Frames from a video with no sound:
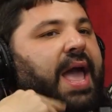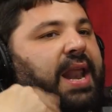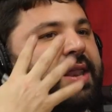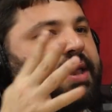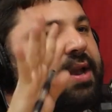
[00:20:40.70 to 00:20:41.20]

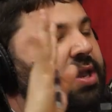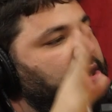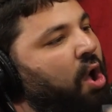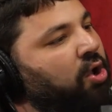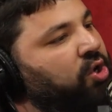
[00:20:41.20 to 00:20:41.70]
It is the
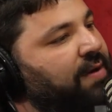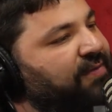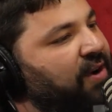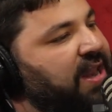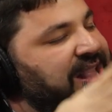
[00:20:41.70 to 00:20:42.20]
nostalgia
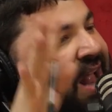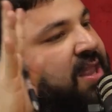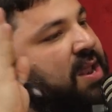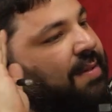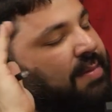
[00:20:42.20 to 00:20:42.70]
for, it's not
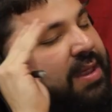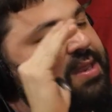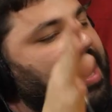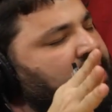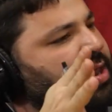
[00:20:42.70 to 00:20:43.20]

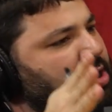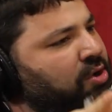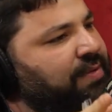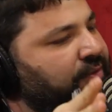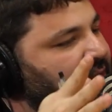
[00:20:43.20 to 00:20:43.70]
the
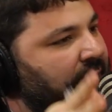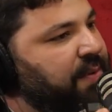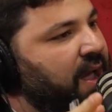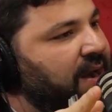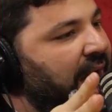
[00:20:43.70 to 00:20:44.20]
nostalgia for
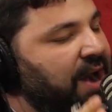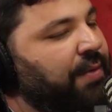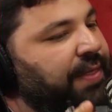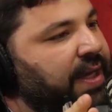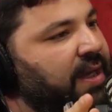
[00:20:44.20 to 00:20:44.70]
Top Gun, I
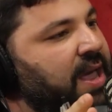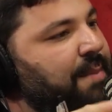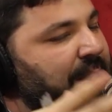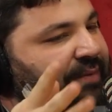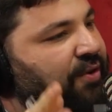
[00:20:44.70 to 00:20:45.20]
don't think.
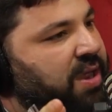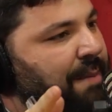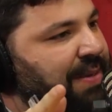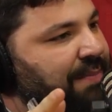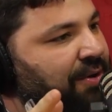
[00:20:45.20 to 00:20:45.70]
Maybe for
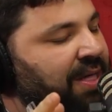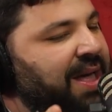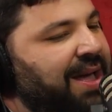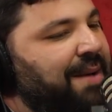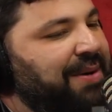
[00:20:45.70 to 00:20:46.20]
some people,
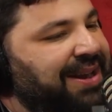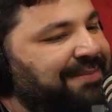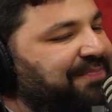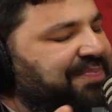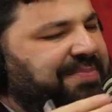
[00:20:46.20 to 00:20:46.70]
but
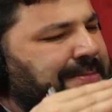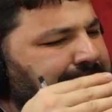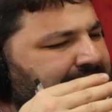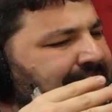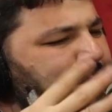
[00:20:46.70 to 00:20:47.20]

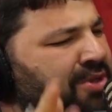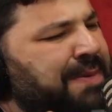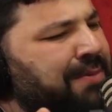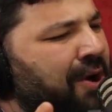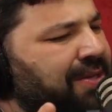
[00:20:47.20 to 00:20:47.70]
most
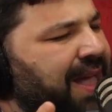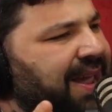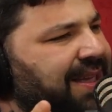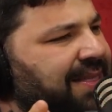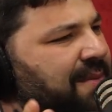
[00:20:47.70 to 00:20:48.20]
people aren't
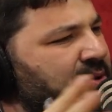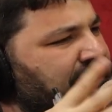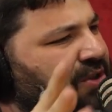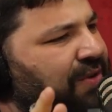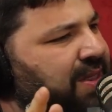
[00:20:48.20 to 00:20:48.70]
like, the
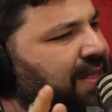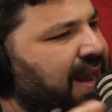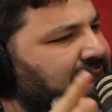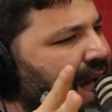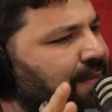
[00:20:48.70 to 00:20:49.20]
movie treats it
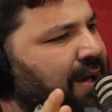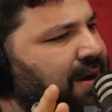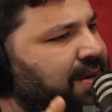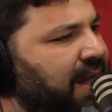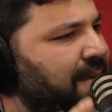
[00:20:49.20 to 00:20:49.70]
like Top Gun
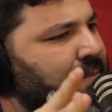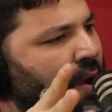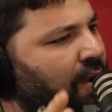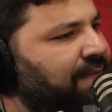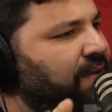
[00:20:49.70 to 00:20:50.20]
is like a
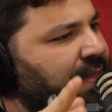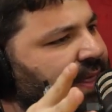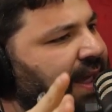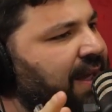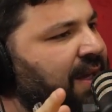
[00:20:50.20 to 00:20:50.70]
Marvel
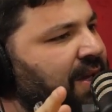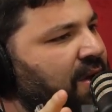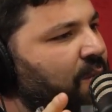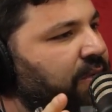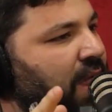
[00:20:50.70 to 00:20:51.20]
thing
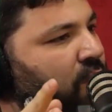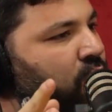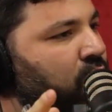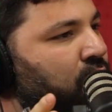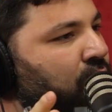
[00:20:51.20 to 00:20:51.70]
where they're like,
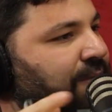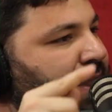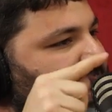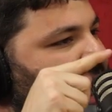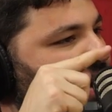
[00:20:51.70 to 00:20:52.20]
ooh,
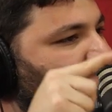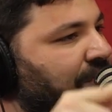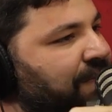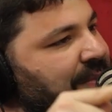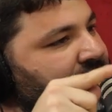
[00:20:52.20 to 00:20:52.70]
that's a
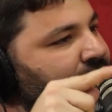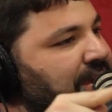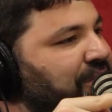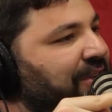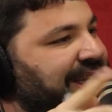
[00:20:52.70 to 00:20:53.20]
character from the
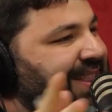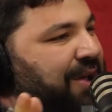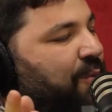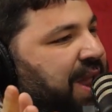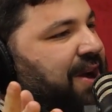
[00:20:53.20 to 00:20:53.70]
original. It's
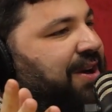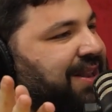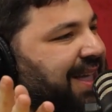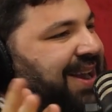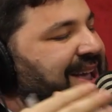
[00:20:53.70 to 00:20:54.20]
like weird.
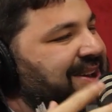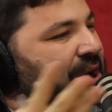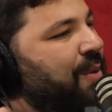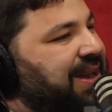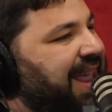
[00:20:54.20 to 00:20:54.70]
It's like,
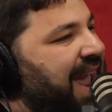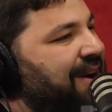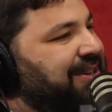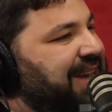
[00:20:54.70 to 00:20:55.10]
no one cares